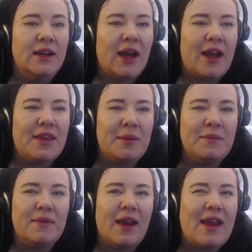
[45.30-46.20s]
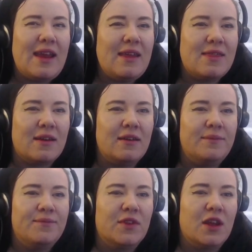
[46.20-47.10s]
and then I'm either
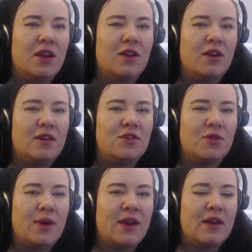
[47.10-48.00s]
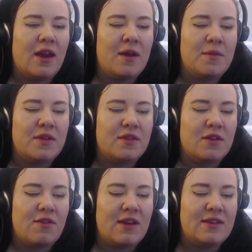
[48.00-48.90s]
going to look at doing the
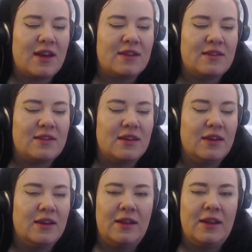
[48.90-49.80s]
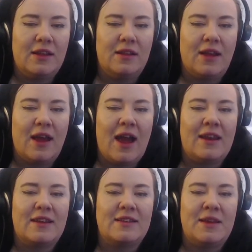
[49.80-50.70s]
granddad's little
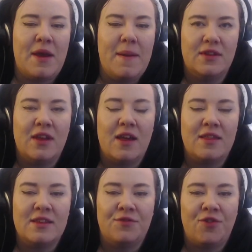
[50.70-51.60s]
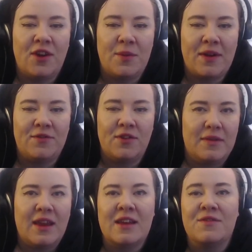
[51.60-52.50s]
annexy bit. This is Freddie Bradford.
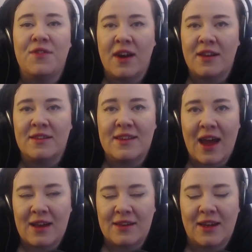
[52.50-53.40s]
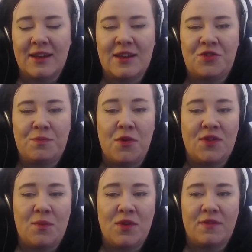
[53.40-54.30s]
He is Violet's dad and he's moved
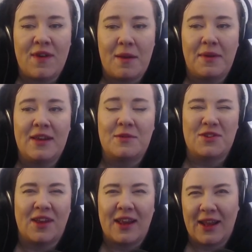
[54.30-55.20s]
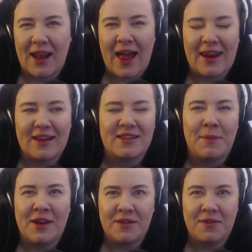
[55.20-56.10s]
in with the family, so he's got like a little annex. I
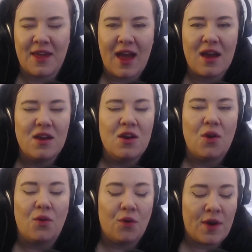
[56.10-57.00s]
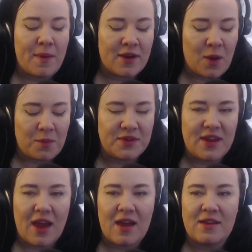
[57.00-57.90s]
might do that, or I might go
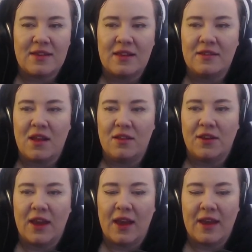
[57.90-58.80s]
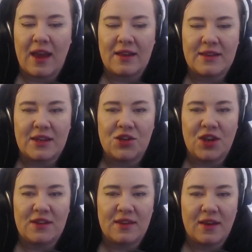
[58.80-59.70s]
upstairs and start looking at getting
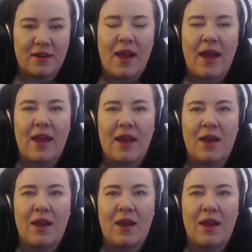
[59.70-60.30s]
Jessica a